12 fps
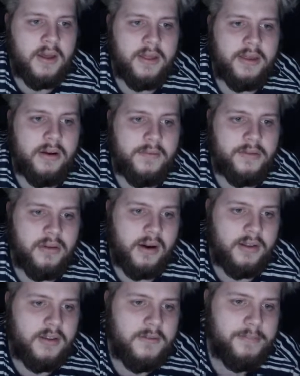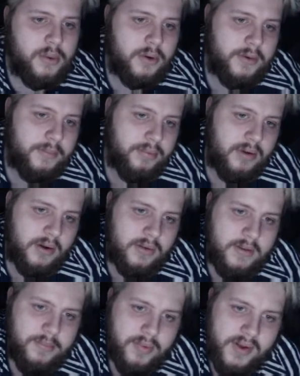There are a variety of board
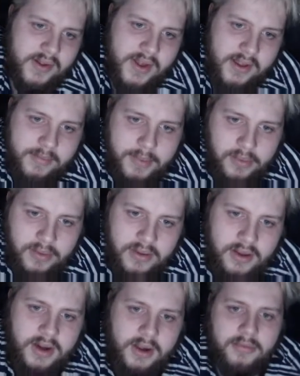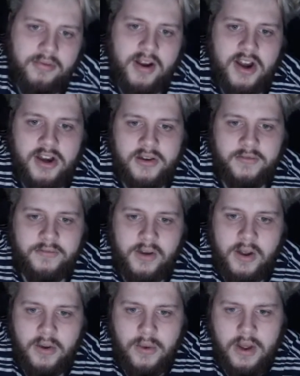priority presets built into the club creation
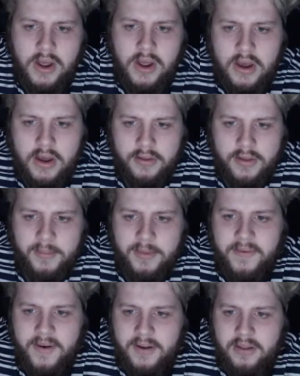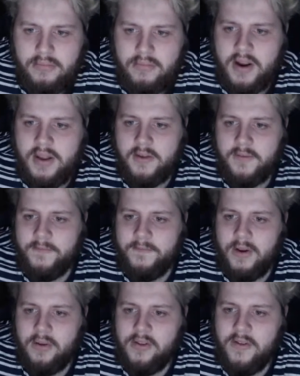flow to help you find the right
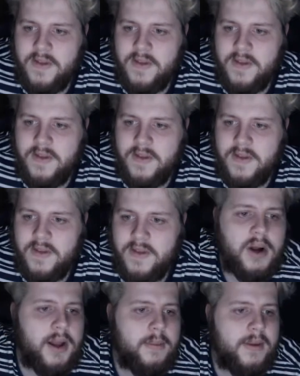philosophy for your club.